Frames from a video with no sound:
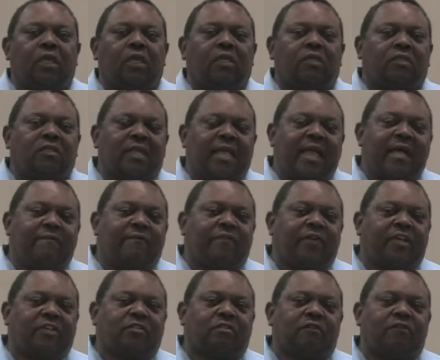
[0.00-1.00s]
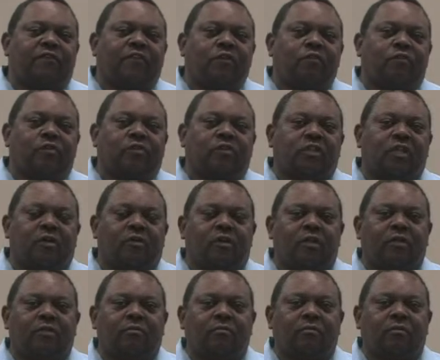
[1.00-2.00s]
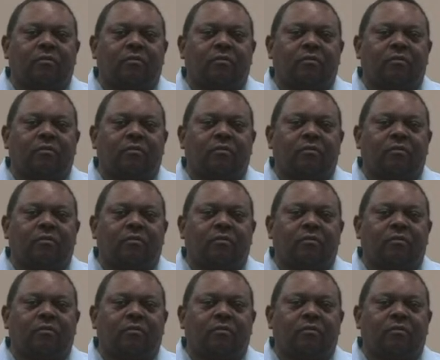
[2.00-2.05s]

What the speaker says: It's time for us to focus on it.